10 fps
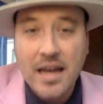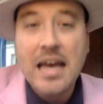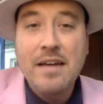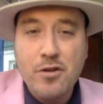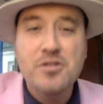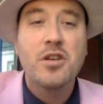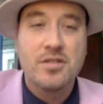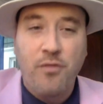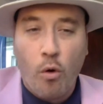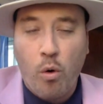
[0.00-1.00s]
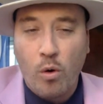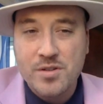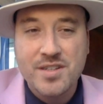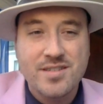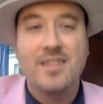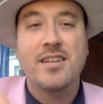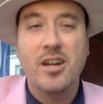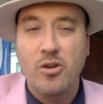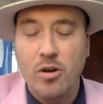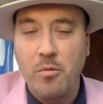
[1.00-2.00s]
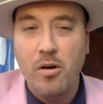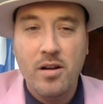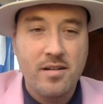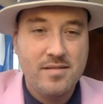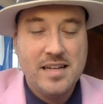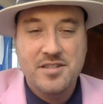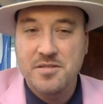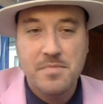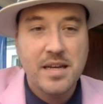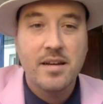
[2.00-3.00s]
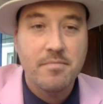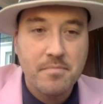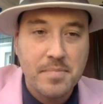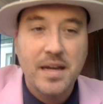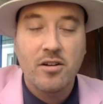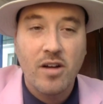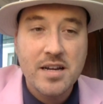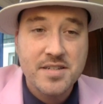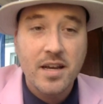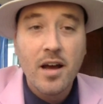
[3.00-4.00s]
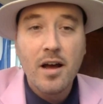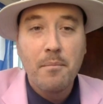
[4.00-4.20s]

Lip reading: If you use those four horses, not the congruent one, that's just me being crazy.